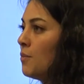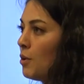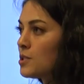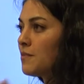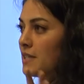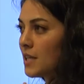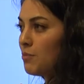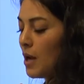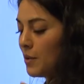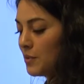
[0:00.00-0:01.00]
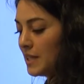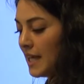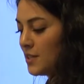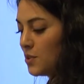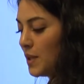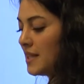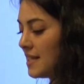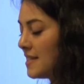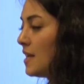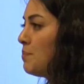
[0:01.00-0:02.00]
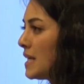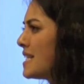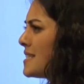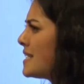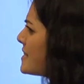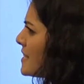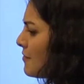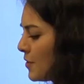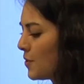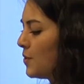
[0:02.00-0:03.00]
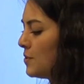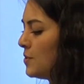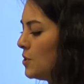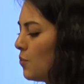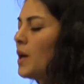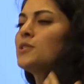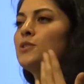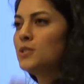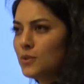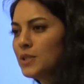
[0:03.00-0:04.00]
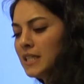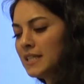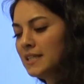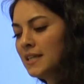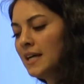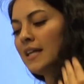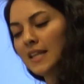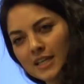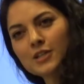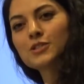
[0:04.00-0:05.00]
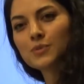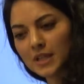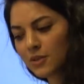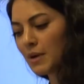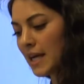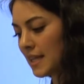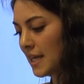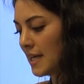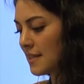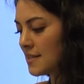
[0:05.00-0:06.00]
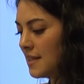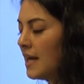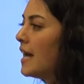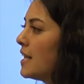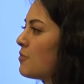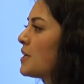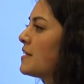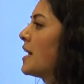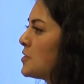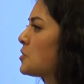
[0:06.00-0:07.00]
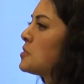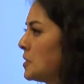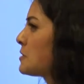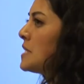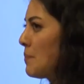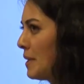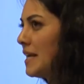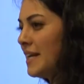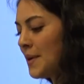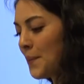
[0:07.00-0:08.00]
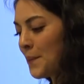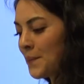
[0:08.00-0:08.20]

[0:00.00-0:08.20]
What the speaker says: Most of us can probably relate to what they said because it's difficult to want to do good, think you're doing the right things, and then realize you're still stepping in it.